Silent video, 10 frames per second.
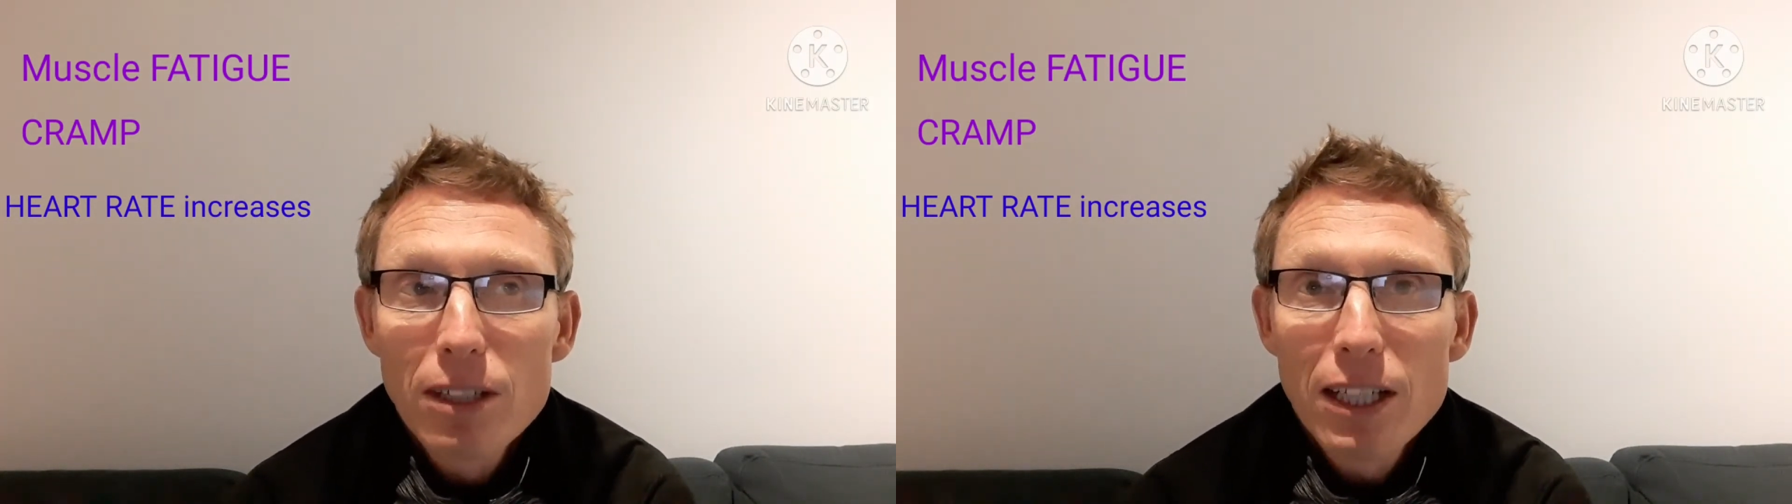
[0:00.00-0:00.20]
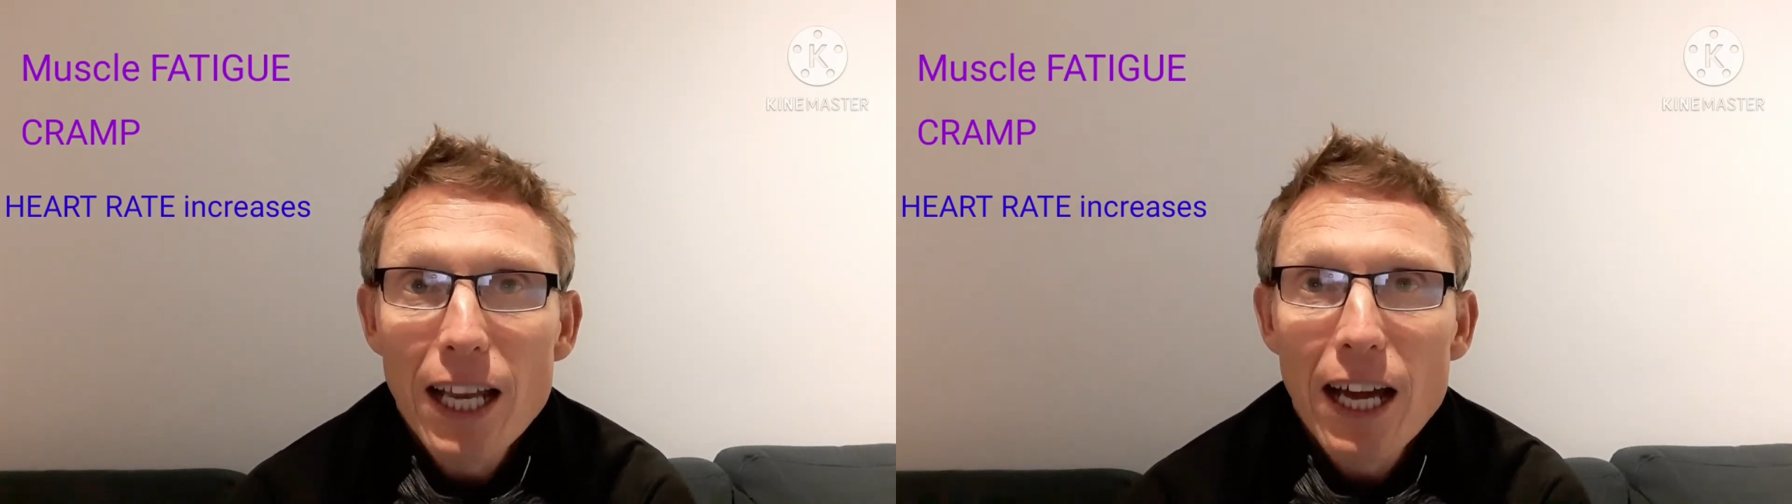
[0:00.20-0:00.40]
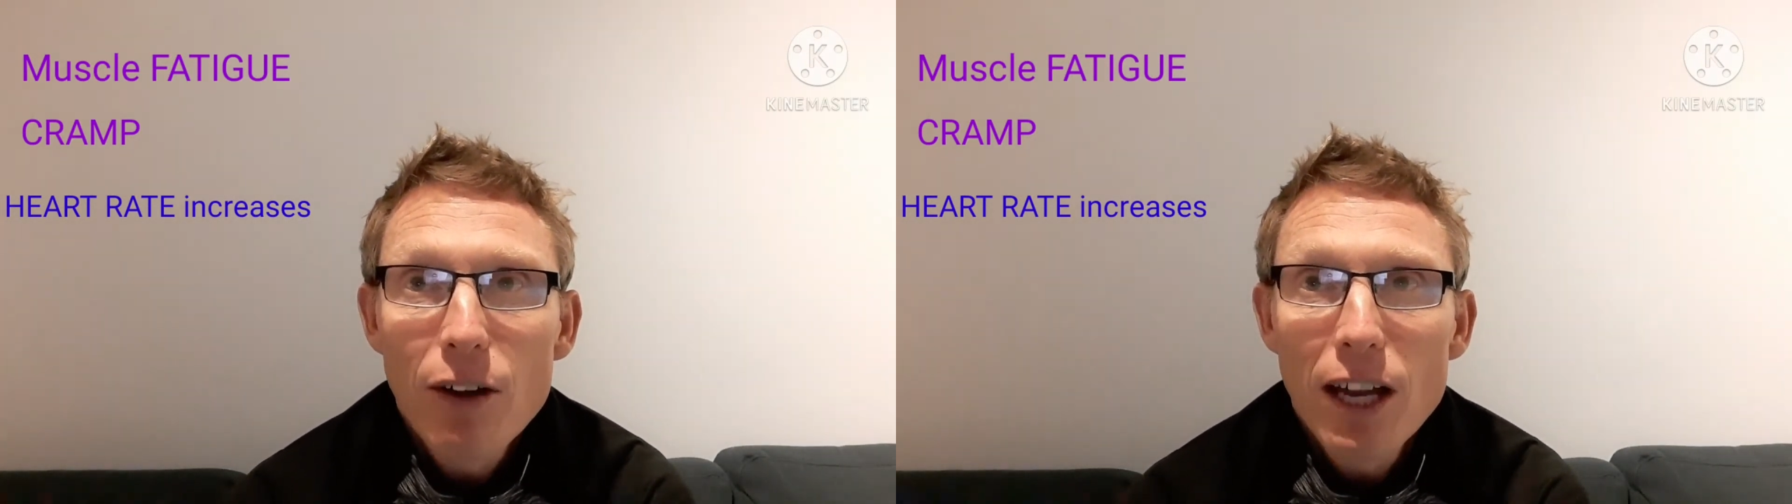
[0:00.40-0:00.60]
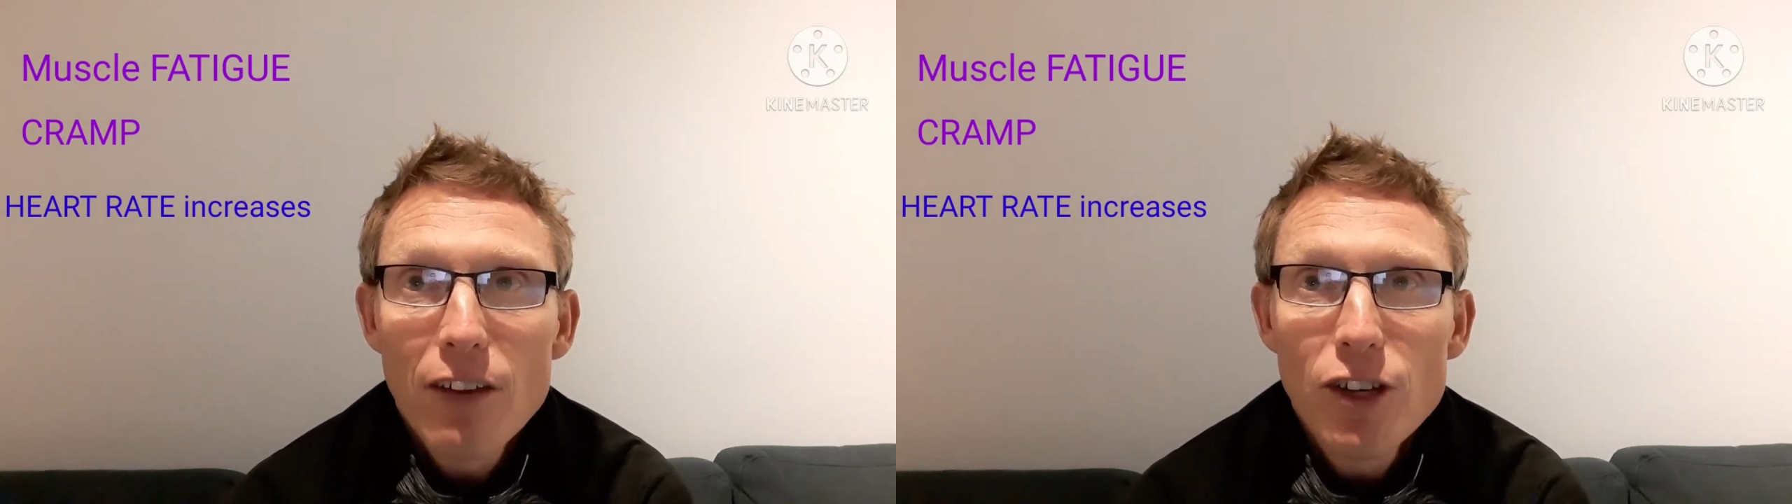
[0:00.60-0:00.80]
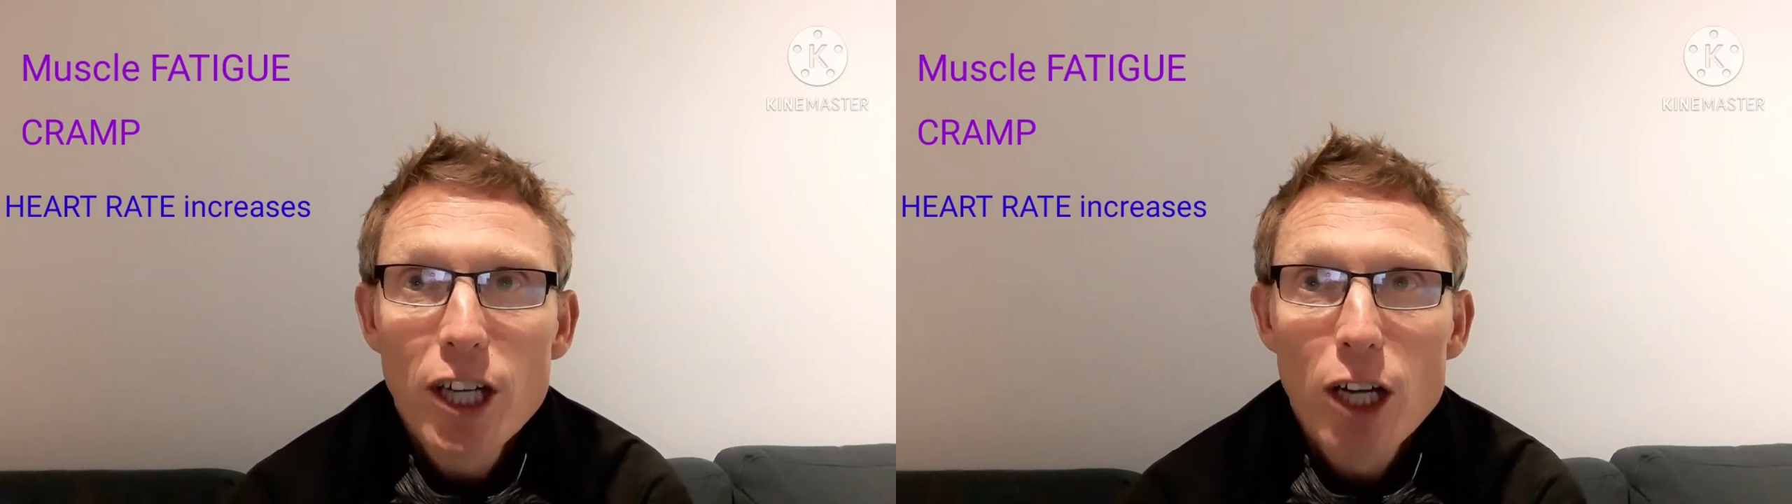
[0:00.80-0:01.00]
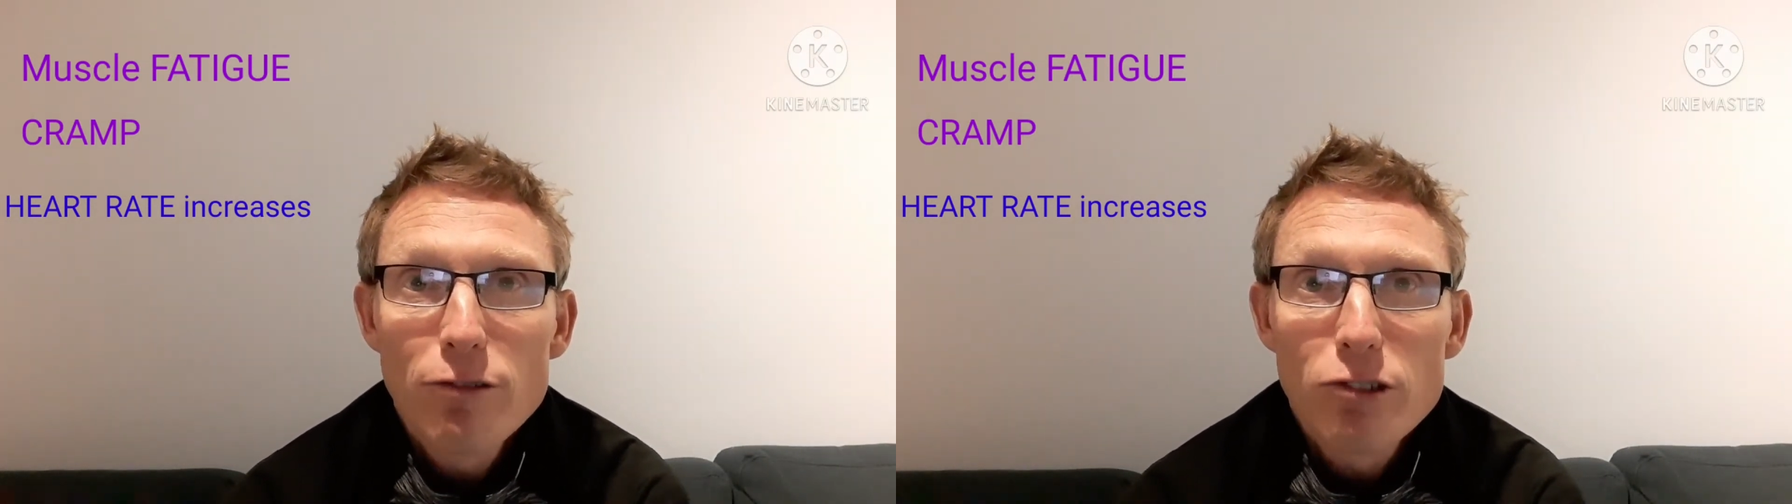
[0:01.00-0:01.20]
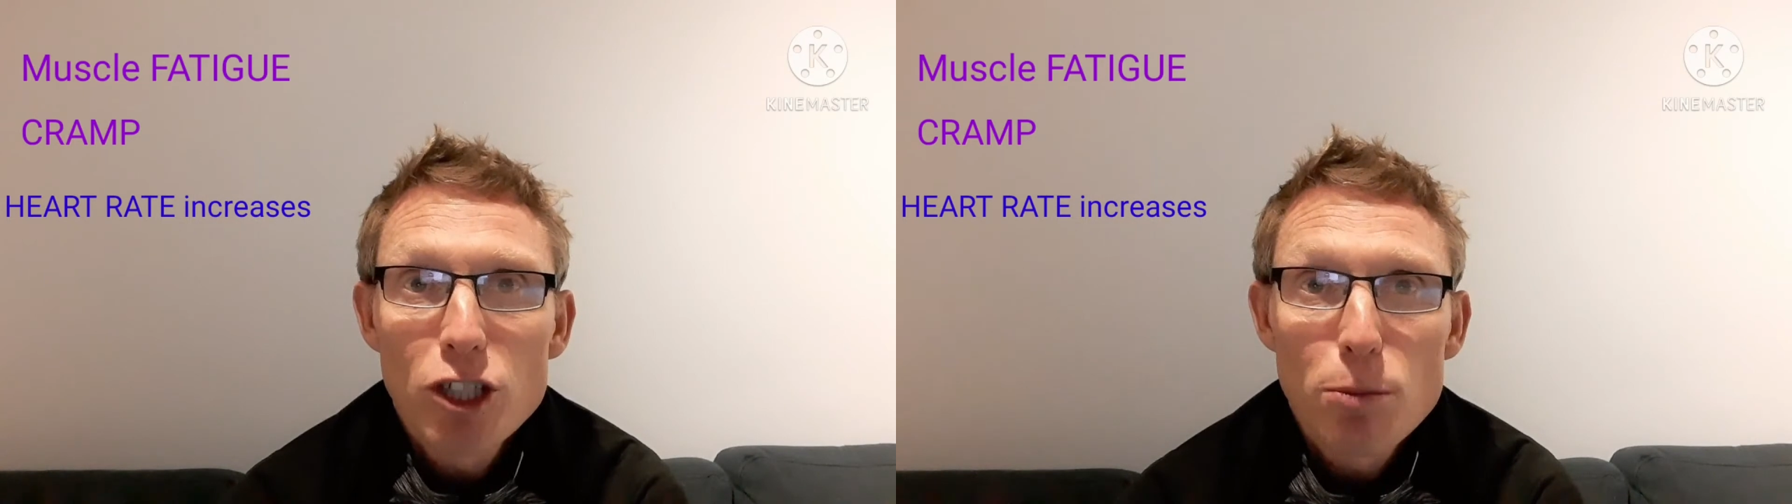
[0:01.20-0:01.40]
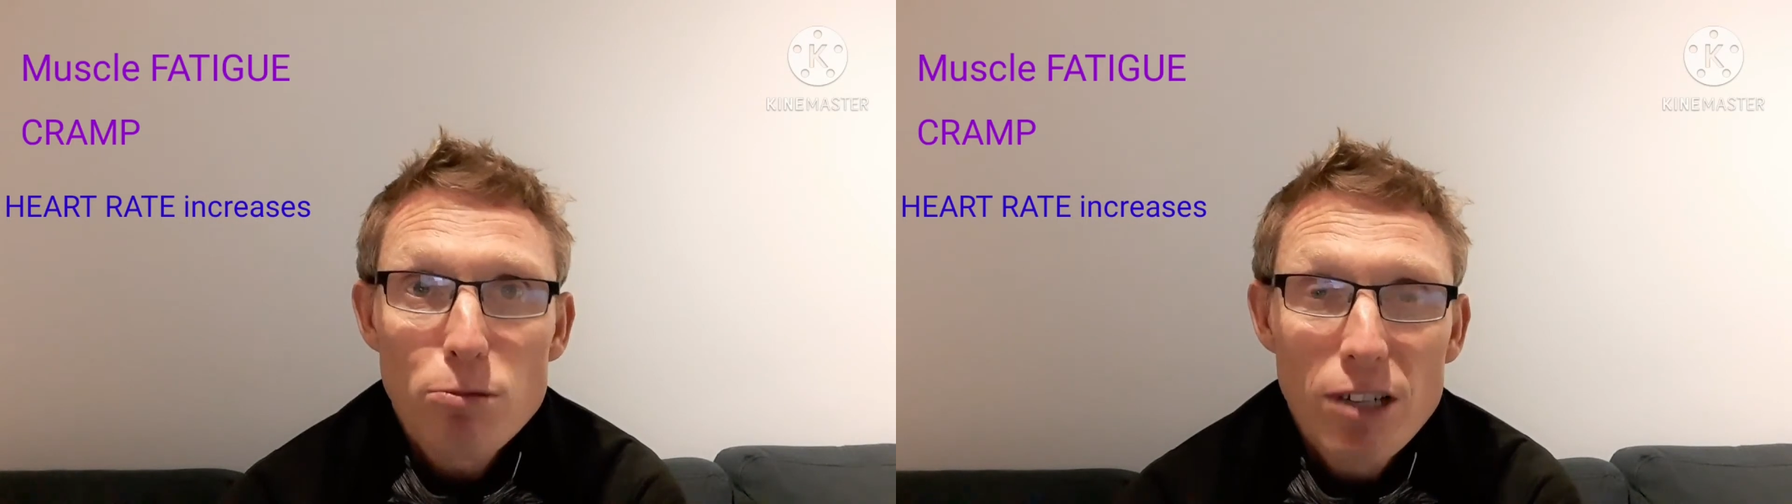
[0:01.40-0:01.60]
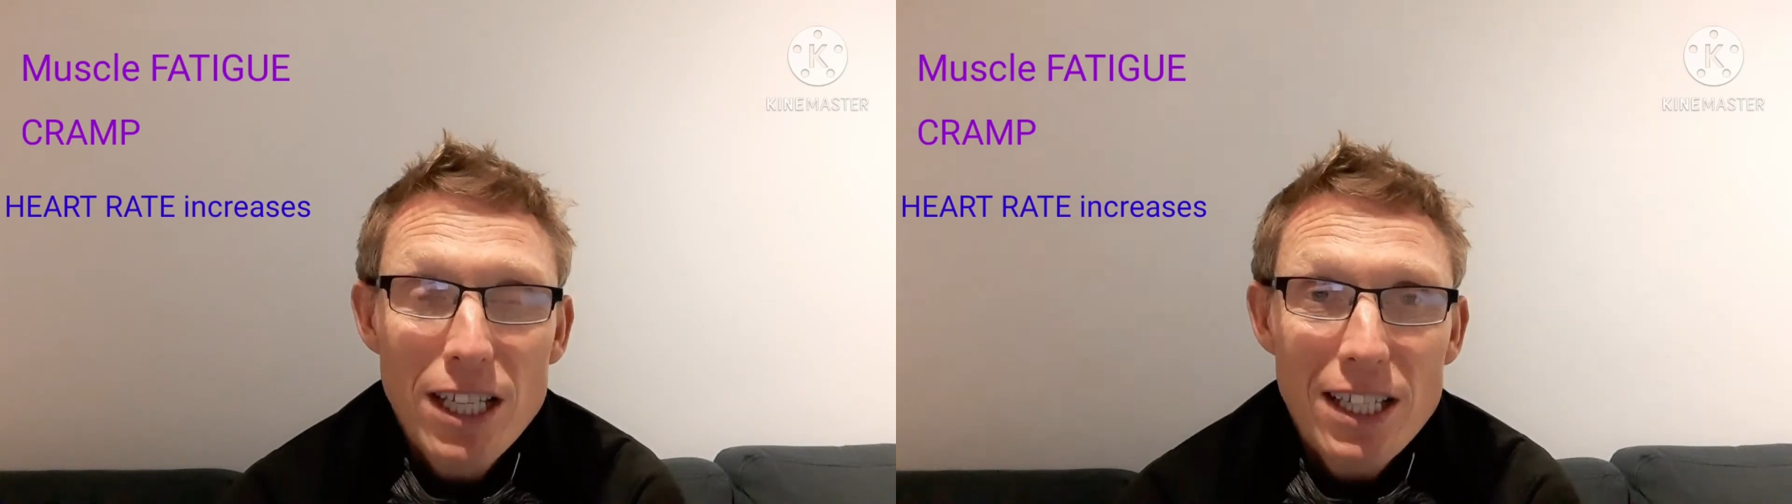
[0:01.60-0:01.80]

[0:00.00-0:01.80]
Now, if you go for a sprint,